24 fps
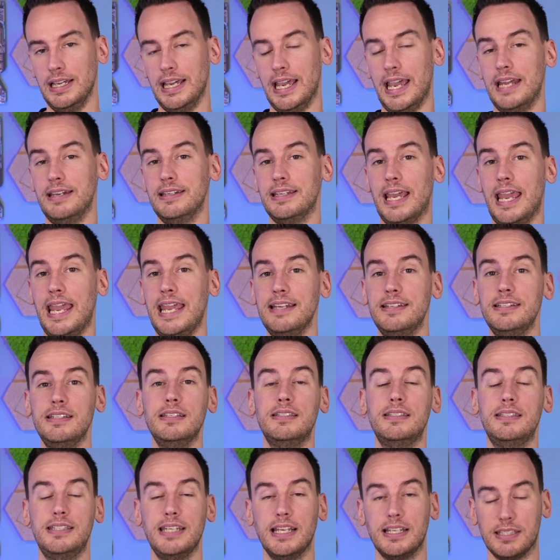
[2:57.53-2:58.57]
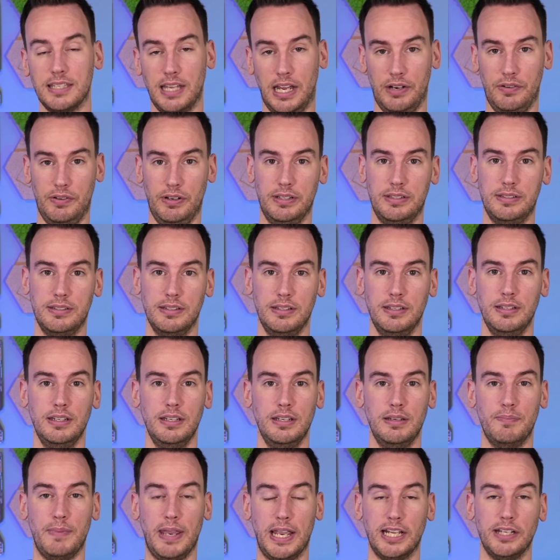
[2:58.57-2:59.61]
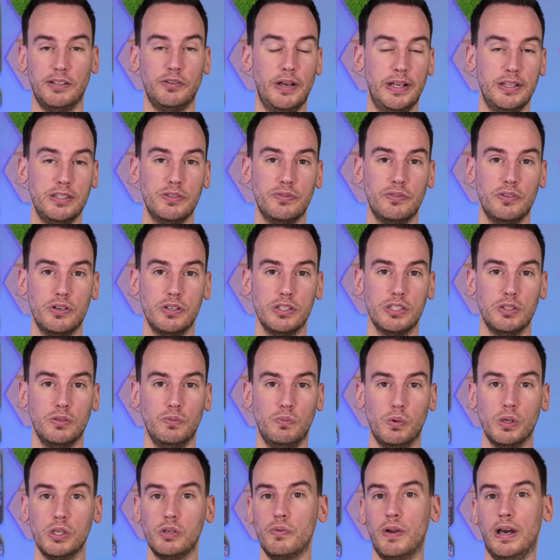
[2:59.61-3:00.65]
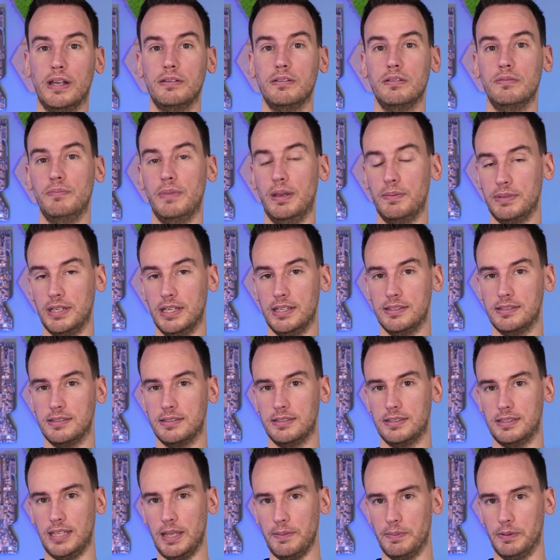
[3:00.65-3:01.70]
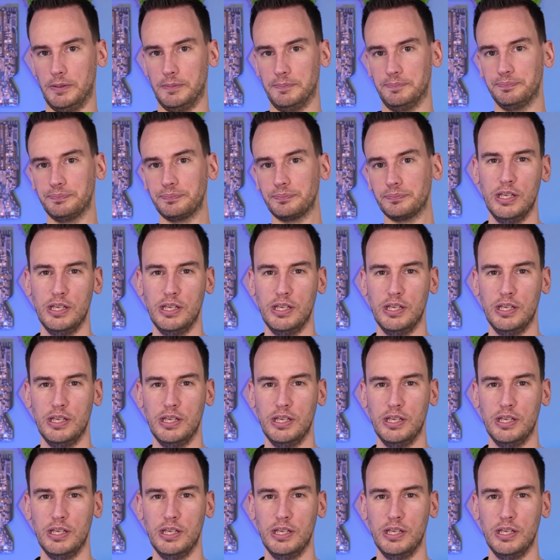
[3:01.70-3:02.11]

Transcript: and 8600 mega transfers would run memtest stable.